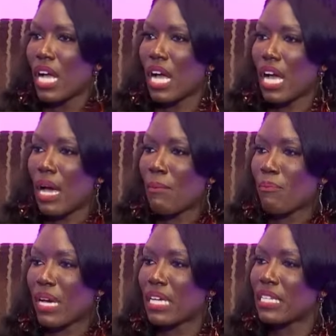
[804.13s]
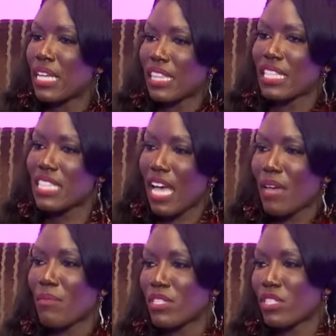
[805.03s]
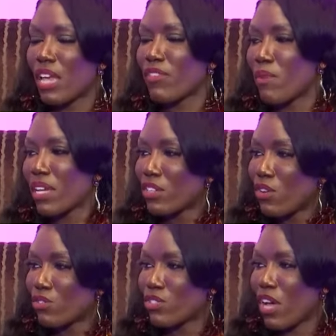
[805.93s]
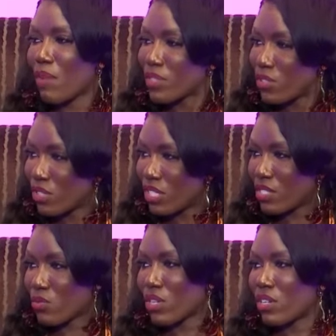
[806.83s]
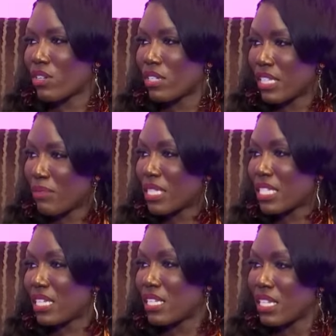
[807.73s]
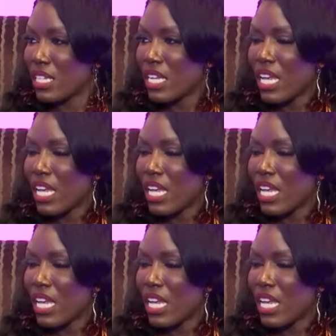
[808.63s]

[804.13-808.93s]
Um, but at the time, as everybody knows, you know, opportunities were limited. Yeah, right.